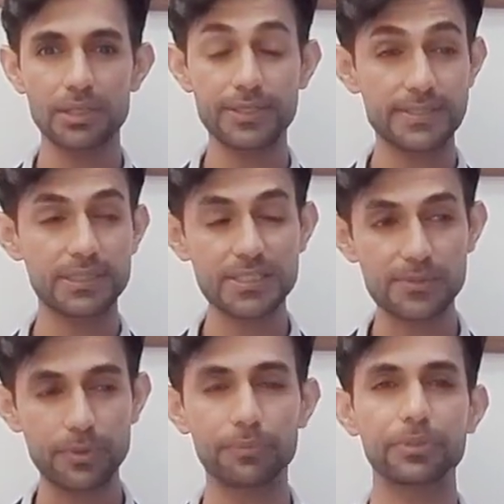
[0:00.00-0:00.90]

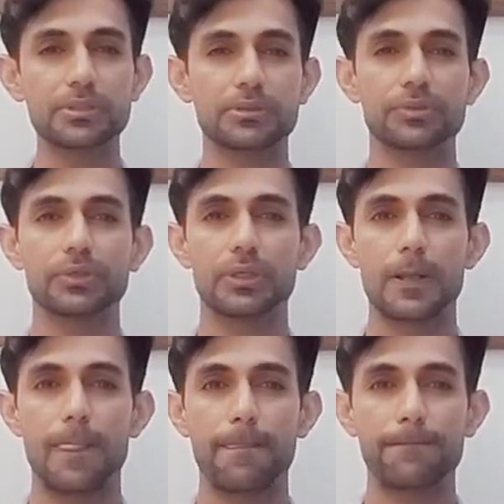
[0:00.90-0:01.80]
residence permit,
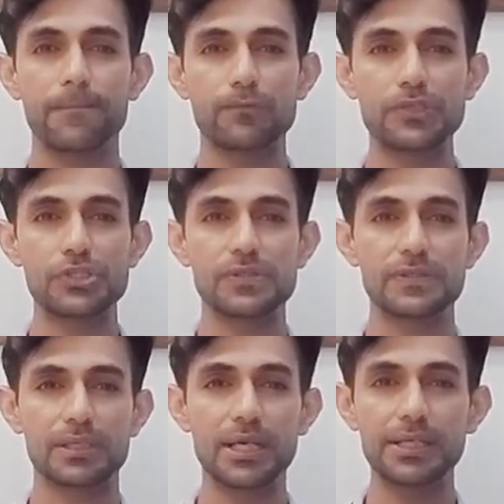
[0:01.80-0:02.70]
which
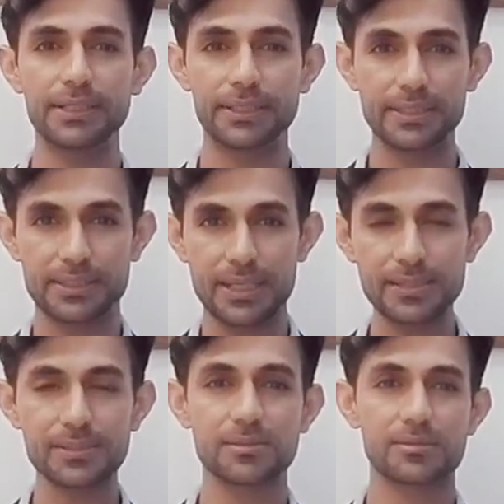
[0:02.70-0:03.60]
is called
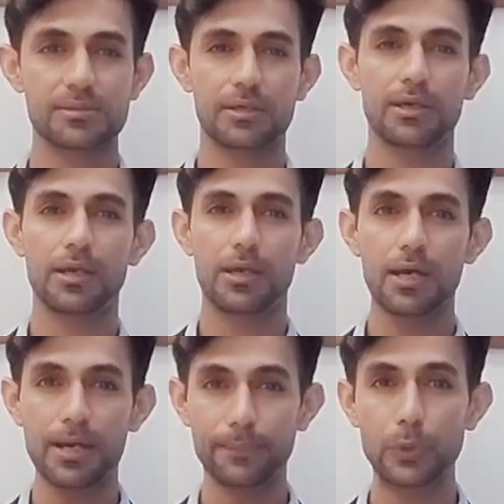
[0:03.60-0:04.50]
kitas.
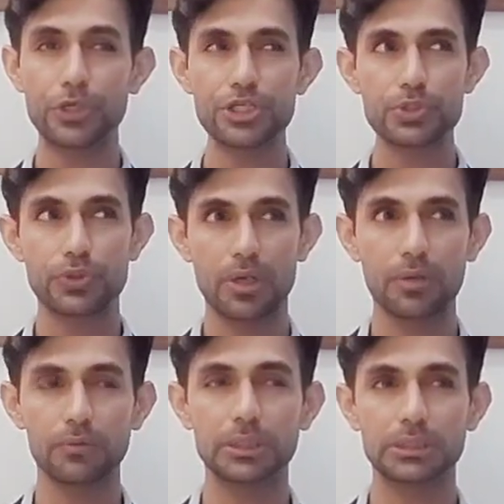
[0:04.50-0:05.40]
I'm going to
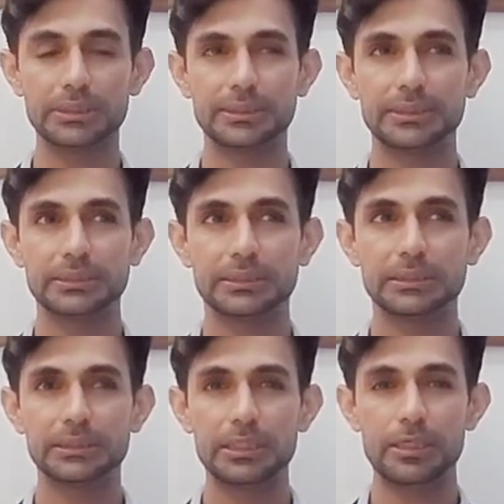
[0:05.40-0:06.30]
cover
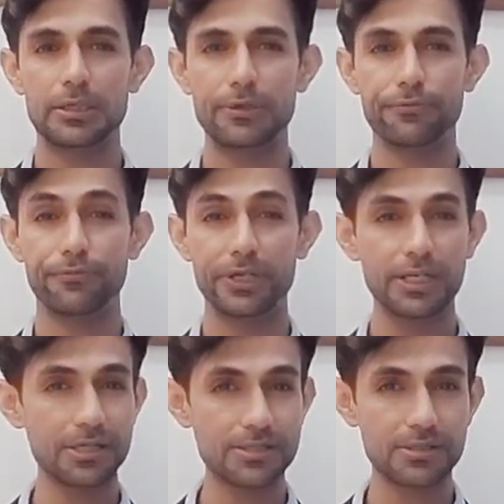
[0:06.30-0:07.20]

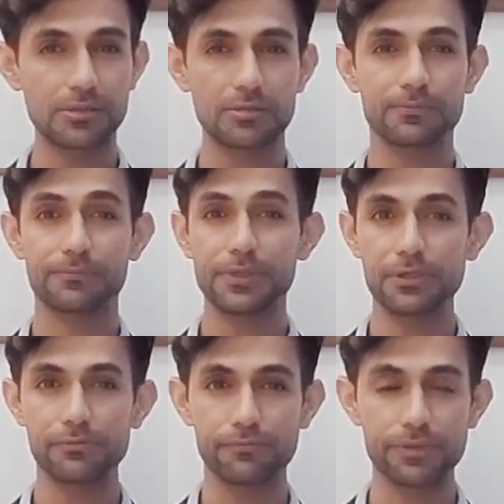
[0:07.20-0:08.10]
freelancer
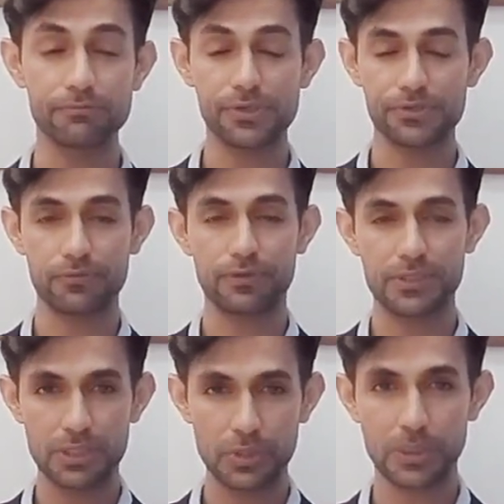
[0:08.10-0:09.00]
in investor
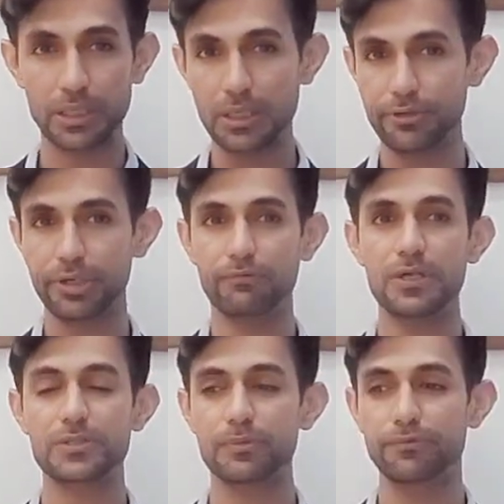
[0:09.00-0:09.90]
visa. You can already
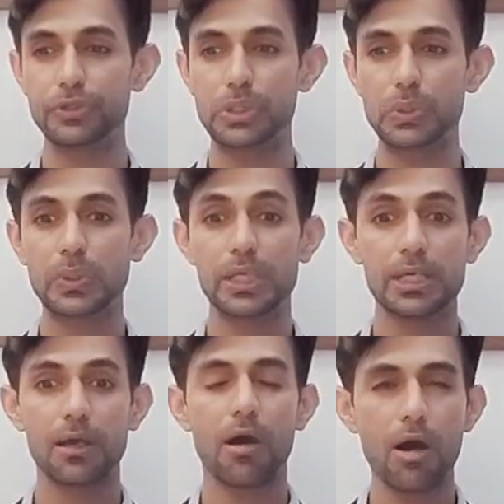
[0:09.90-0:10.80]
watch my video,
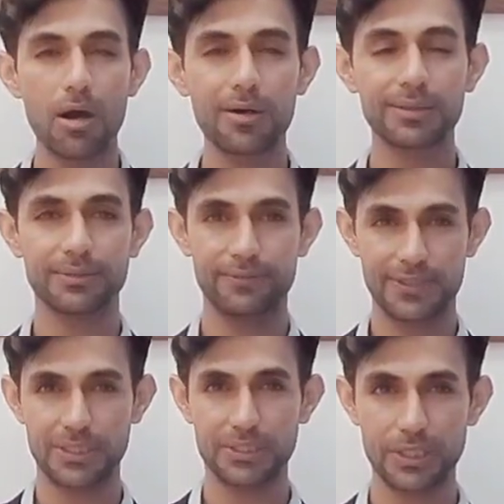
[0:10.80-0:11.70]
all the
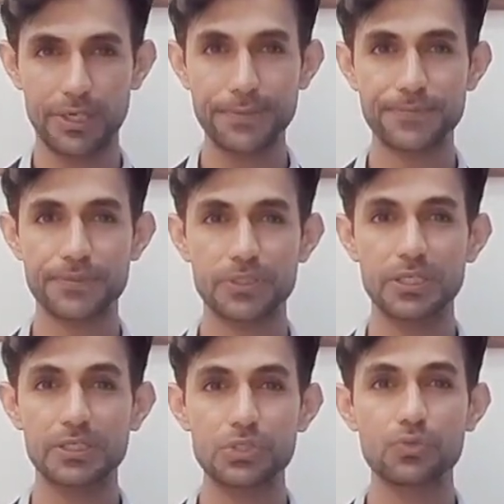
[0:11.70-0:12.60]
visa types
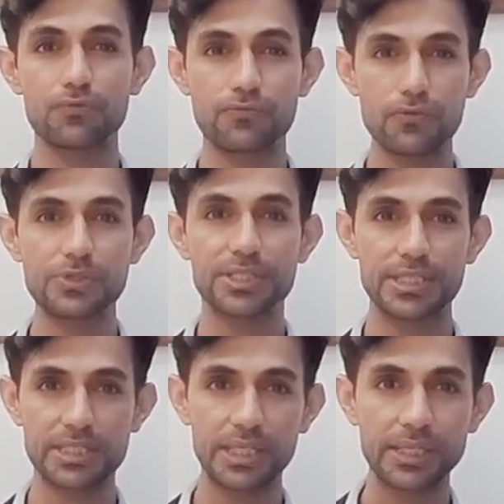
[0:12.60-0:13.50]
into full
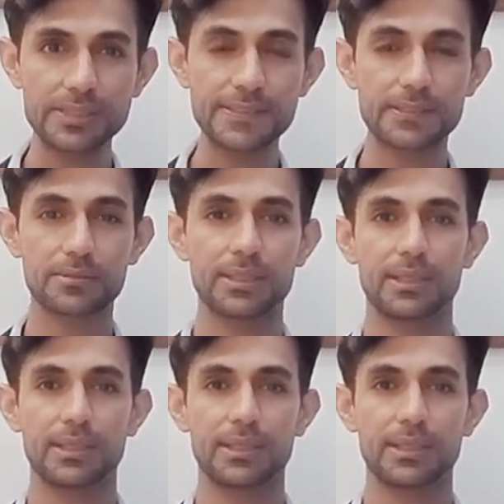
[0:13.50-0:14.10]
details,